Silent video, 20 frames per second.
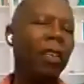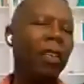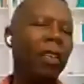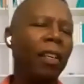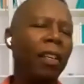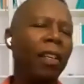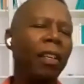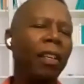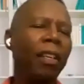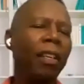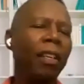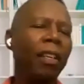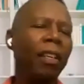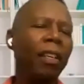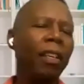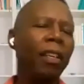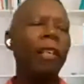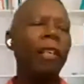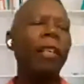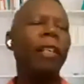Have you?
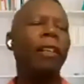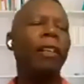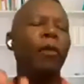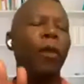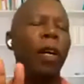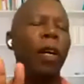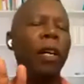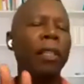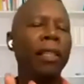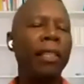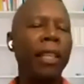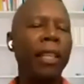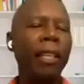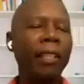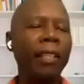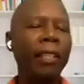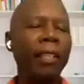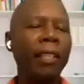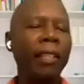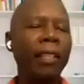Well,
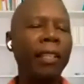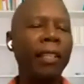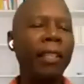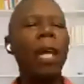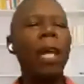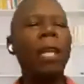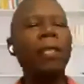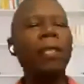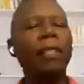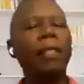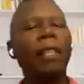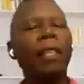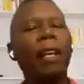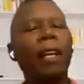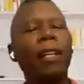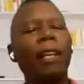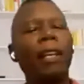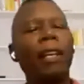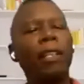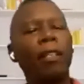this is the message
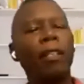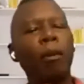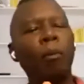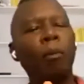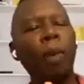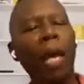I'd like you to